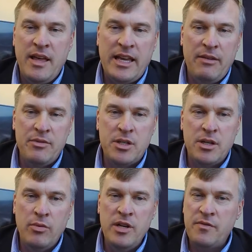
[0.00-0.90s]
That gave us
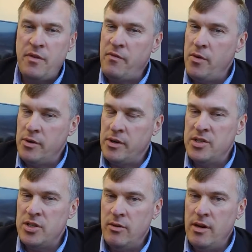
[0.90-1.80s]
good reason for further
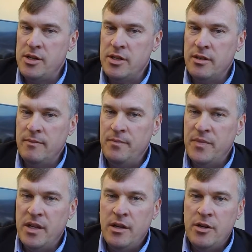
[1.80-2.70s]
consideration.
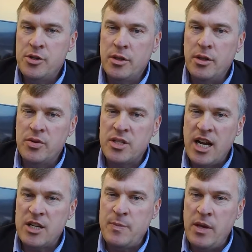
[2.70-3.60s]
Should those
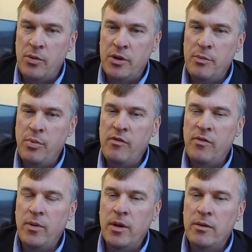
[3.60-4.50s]
stocks be owned in the
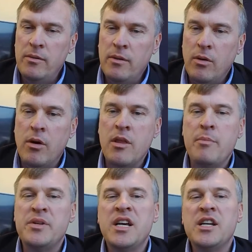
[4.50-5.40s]
portfolio, or are
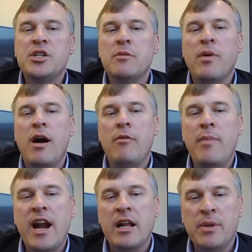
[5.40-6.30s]
they potentially
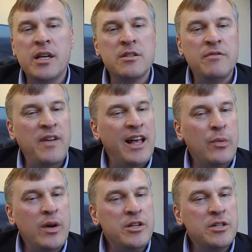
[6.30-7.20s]
problematic because of
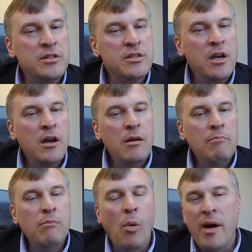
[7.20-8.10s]
valuations,
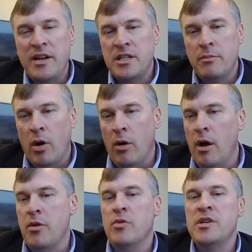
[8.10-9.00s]
momentum, or
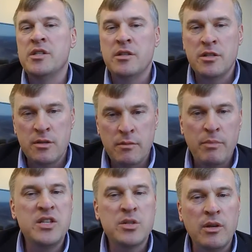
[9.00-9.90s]
other reasons,
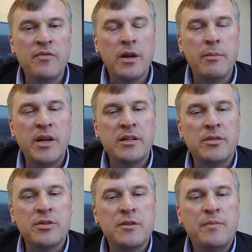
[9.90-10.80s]
basically
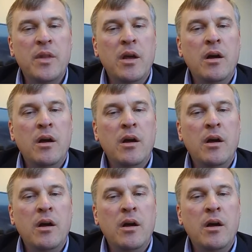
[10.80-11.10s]
fundamentals?